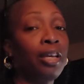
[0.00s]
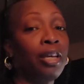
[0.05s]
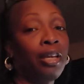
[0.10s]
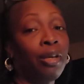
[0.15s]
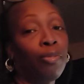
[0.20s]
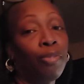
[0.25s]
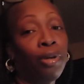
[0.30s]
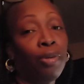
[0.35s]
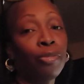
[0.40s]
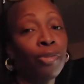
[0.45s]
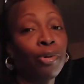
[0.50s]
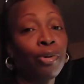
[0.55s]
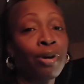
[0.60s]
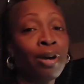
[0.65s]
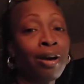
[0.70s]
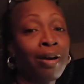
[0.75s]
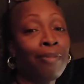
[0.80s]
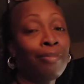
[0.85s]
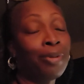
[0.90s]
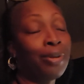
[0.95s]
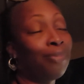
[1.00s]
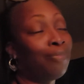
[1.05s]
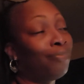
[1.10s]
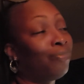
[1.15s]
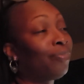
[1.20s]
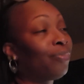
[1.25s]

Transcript: It be more common.